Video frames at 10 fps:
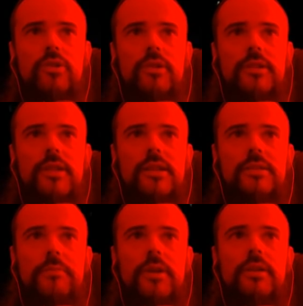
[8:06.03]
and attack
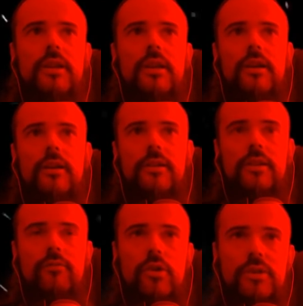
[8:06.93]
speed, and
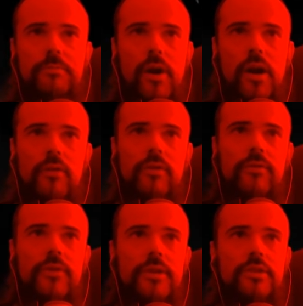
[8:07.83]
converts part of your
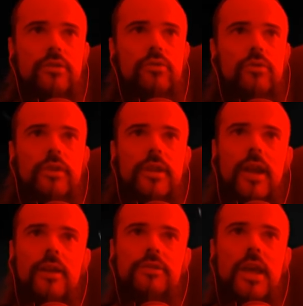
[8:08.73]
fizz to the
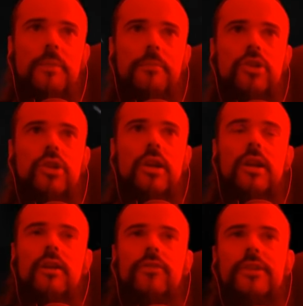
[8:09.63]
chaos damage.
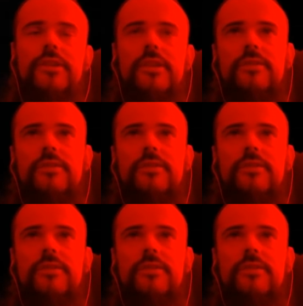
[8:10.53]
This is